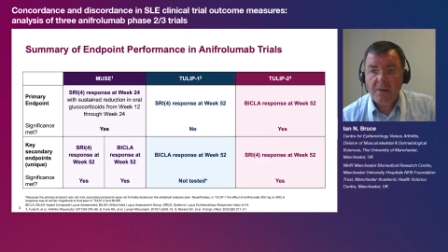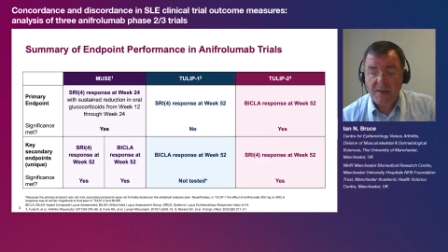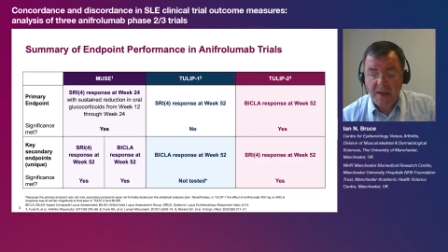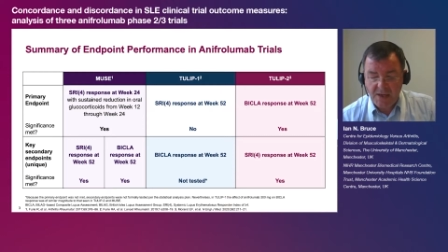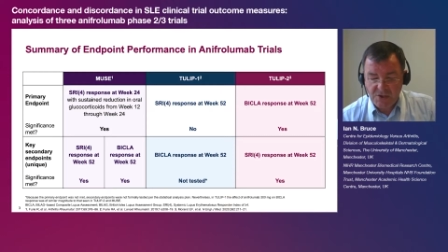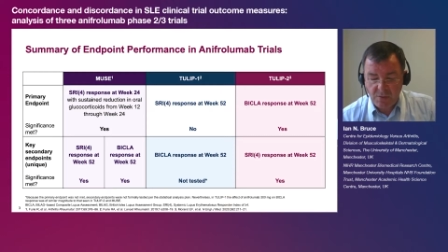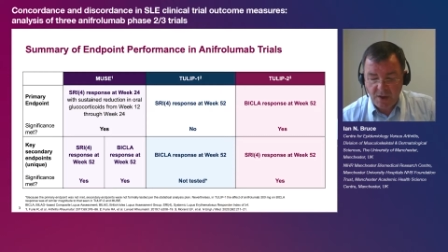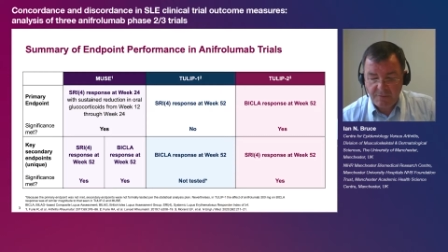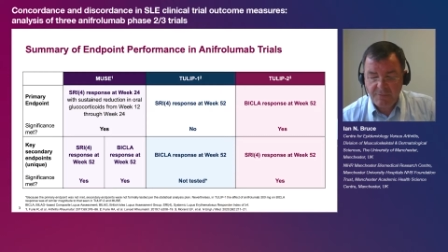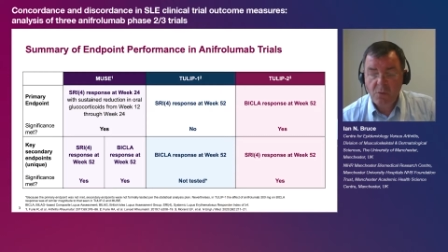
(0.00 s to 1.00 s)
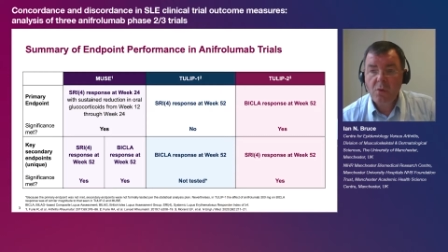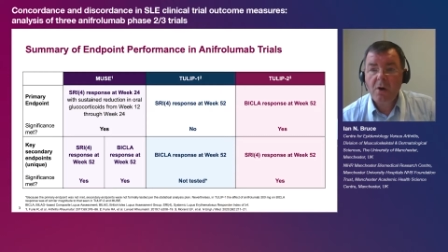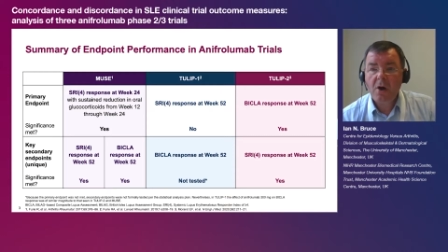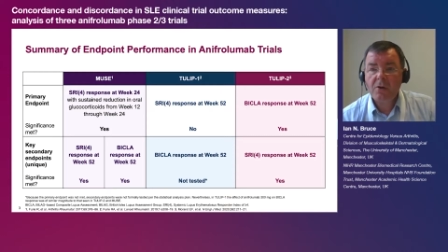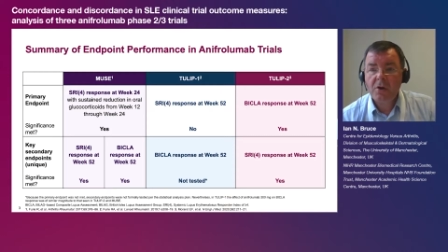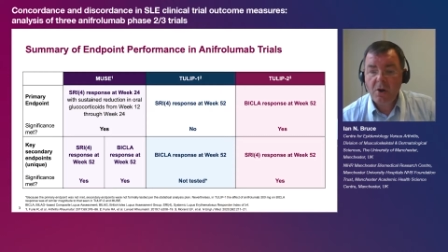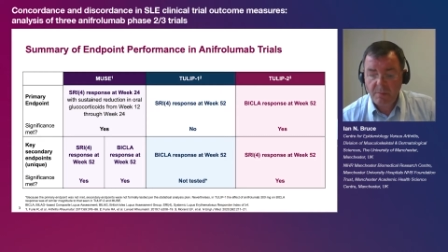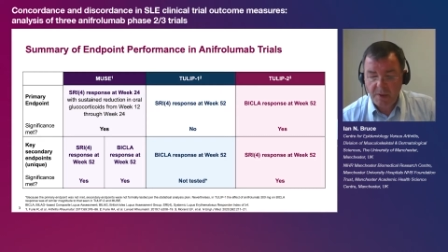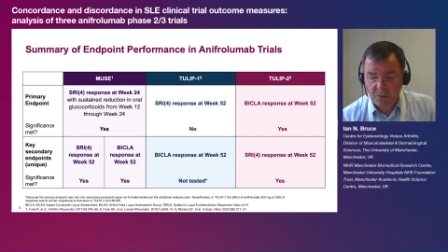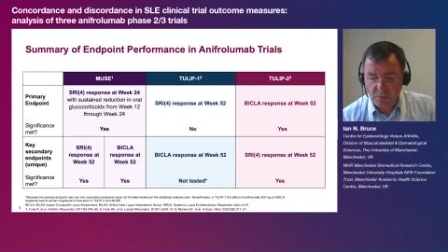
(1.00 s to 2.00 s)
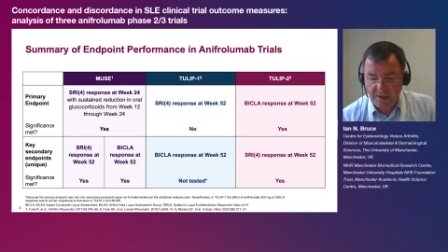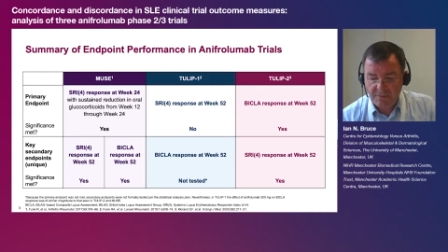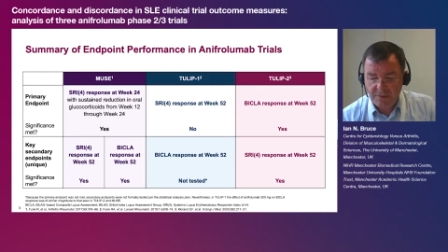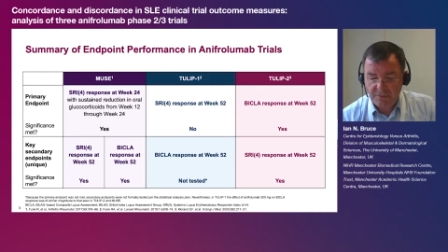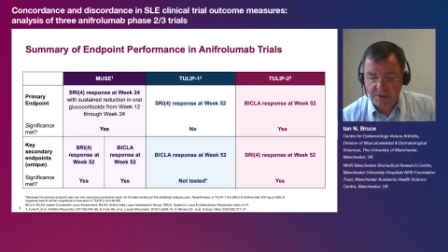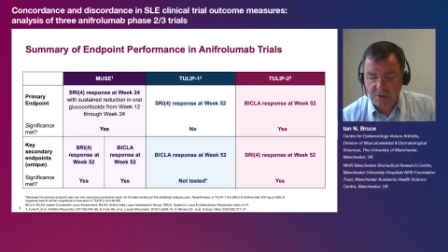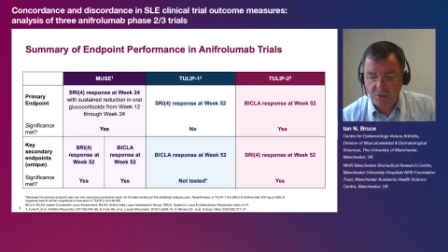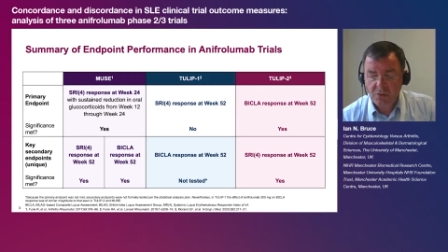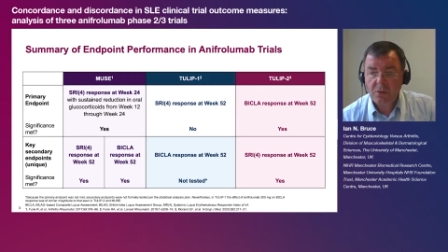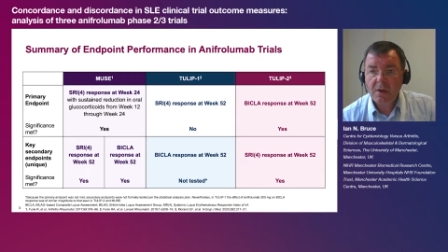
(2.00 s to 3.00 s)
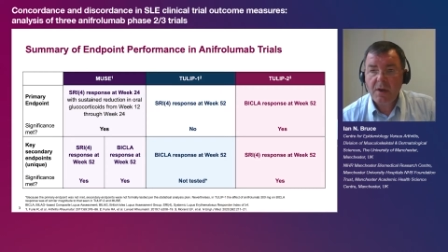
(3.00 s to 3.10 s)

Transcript: The SRI-4 outcome at week 52